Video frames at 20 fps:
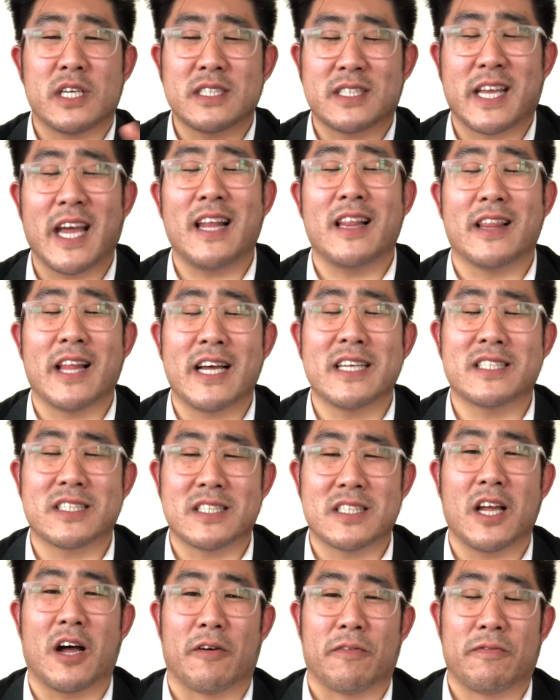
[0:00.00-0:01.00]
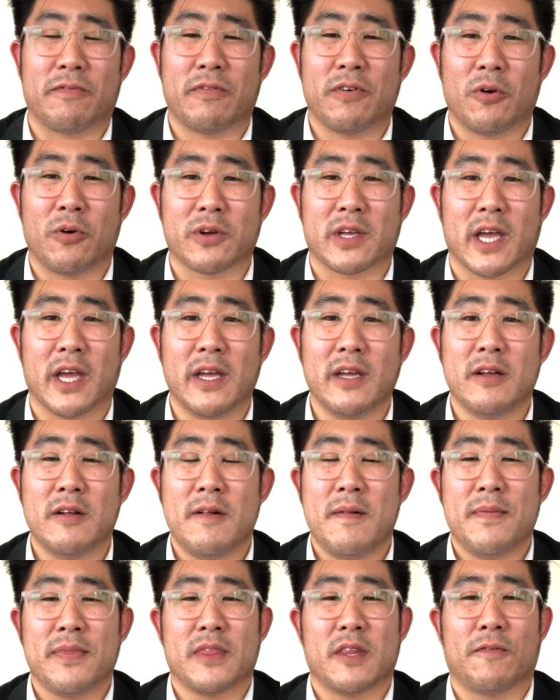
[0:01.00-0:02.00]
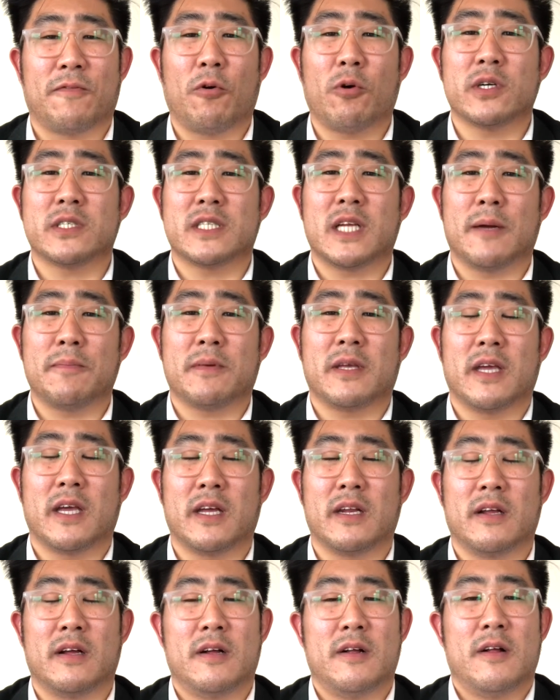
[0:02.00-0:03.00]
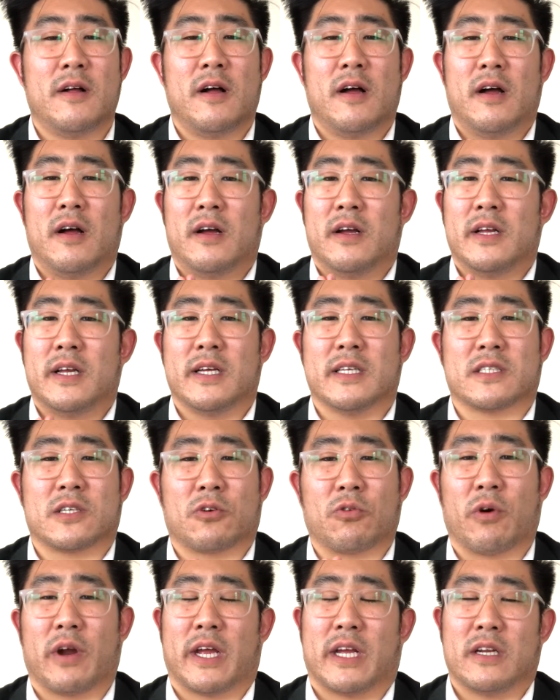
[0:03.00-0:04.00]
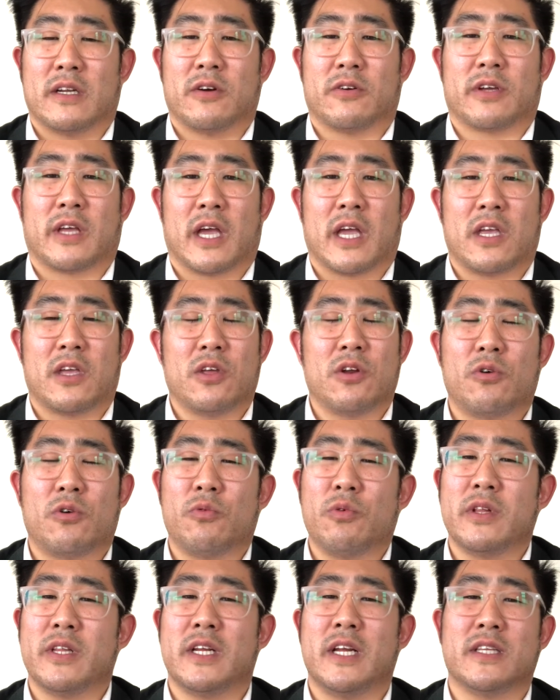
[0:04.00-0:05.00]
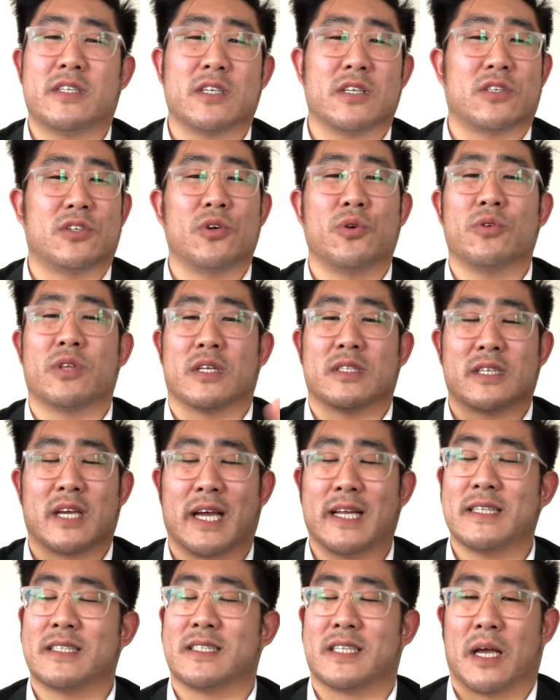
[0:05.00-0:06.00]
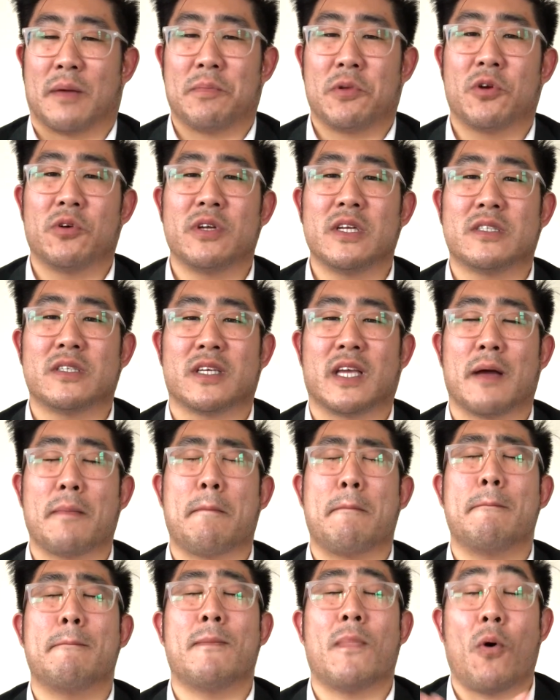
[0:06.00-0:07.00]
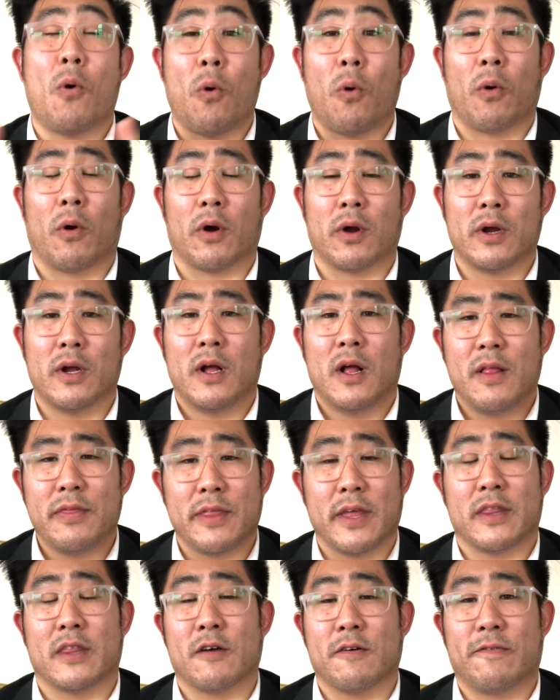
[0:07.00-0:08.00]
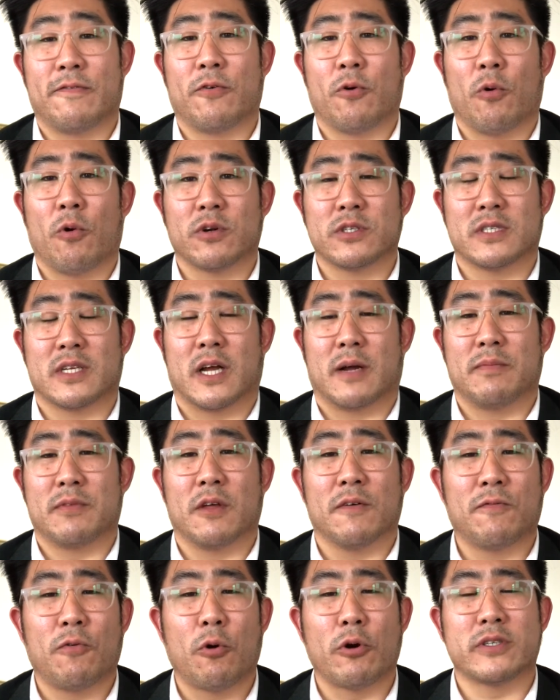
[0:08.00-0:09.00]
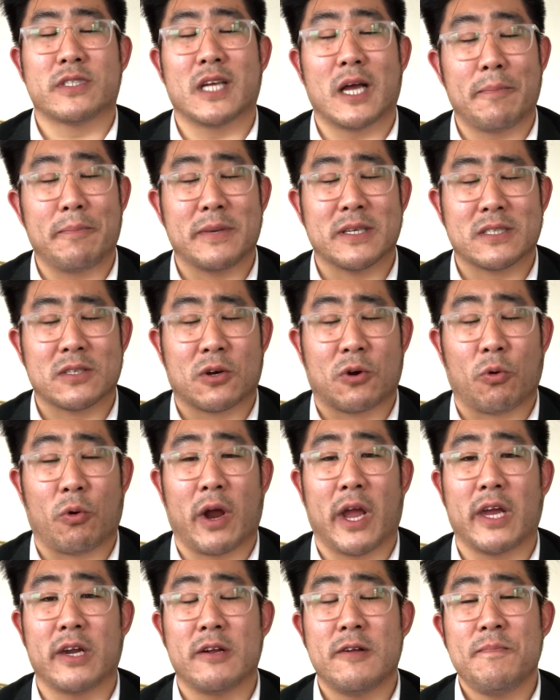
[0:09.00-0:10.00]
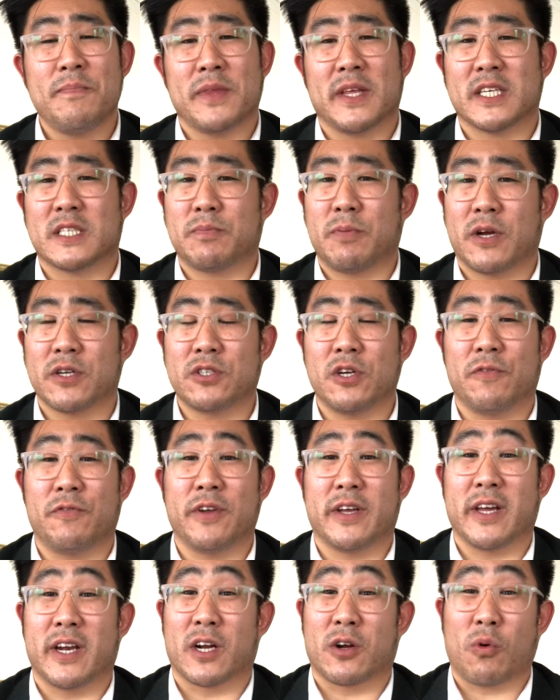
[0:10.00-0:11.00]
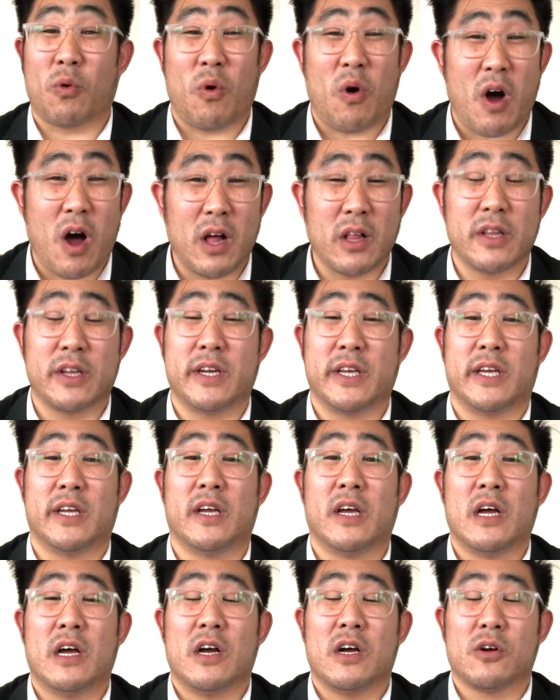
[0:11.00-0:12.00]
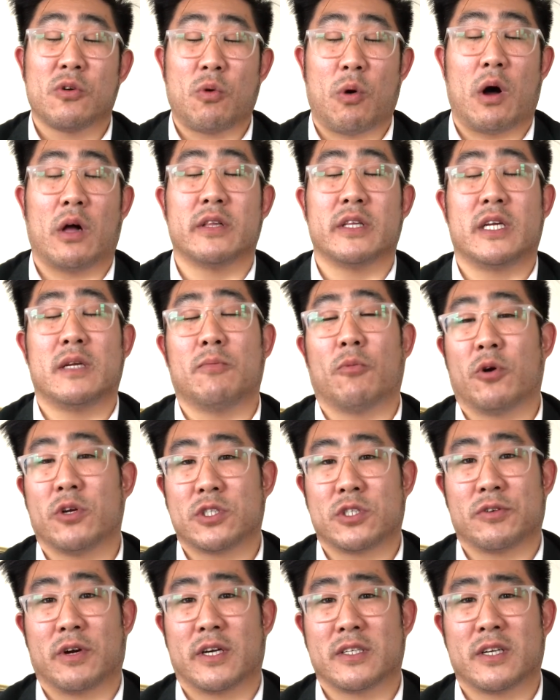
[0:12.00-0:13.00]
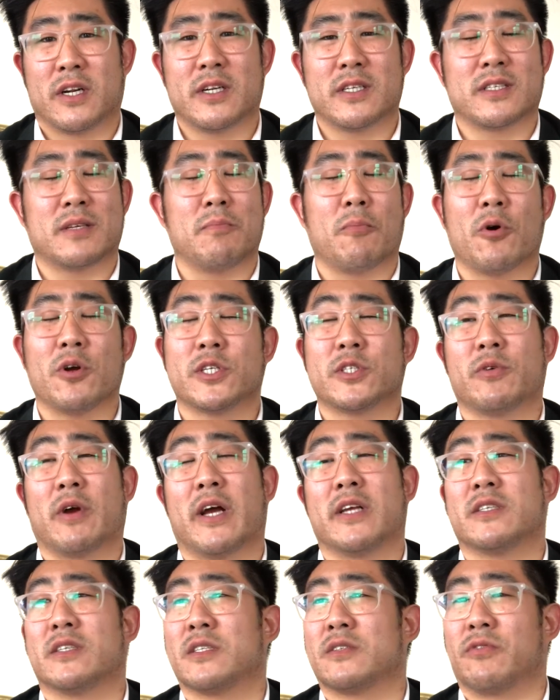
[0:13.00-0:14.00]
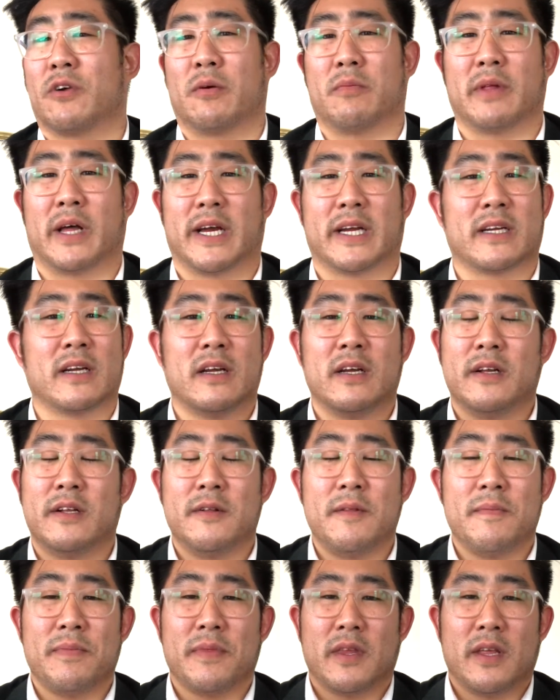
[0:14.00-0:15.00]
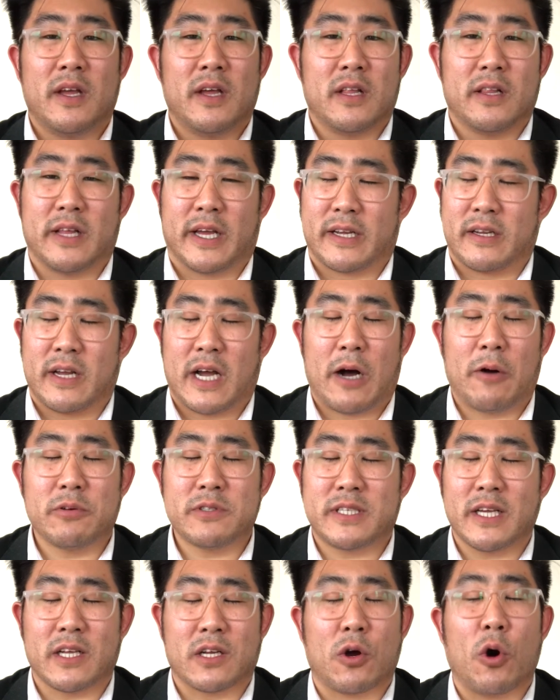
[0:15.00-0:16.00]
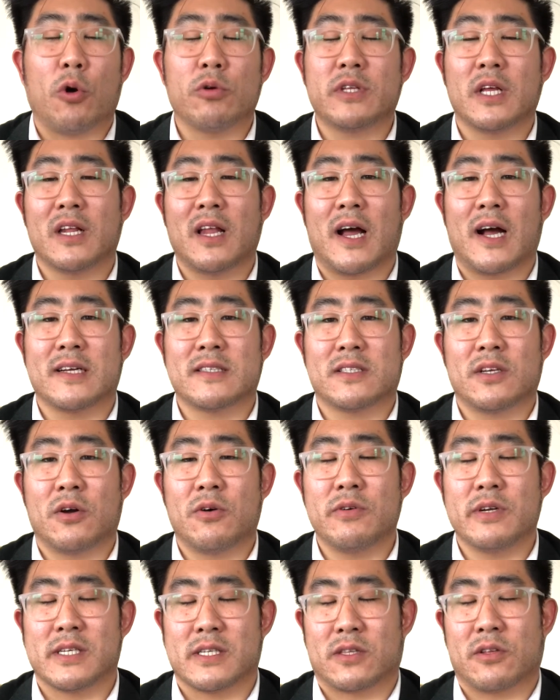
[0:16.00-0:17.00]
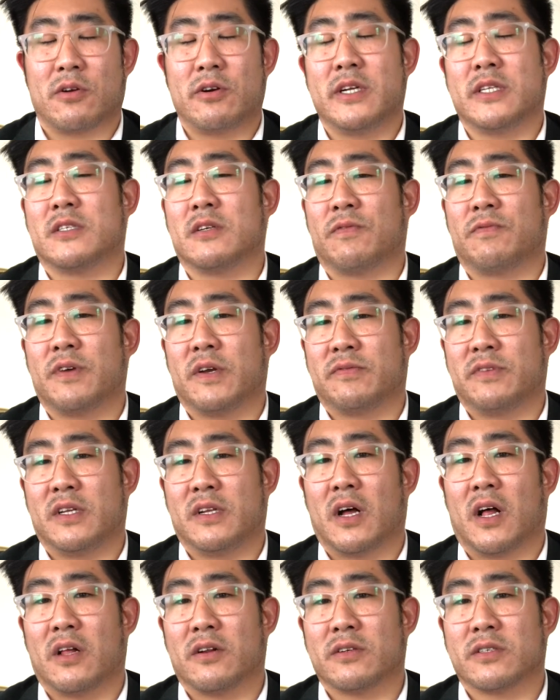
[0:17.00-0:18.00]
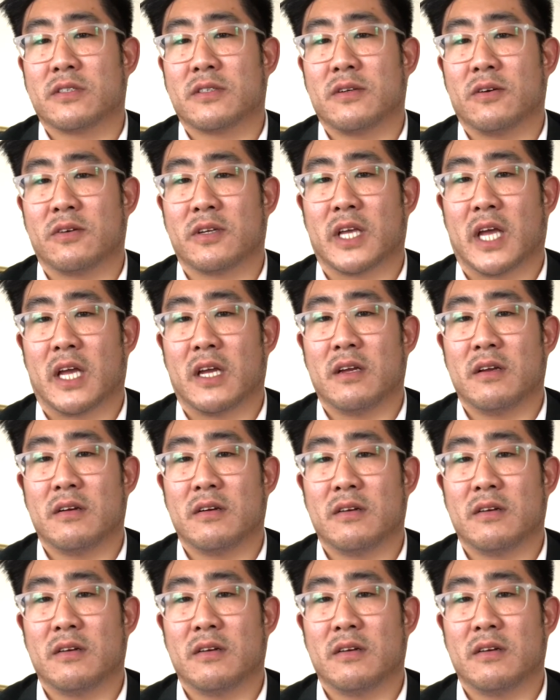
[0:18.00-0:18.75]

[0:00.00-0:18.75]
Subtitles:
get less stuff, okay? The 4-step kit is great, okay? You really need to do the 10-step. You don't need to get more than the 4-step. The 4-step is great, especially if you get a quality moisturizer. There's moisturizers from like I would say Goldilocks zone is $30 to $50, okay?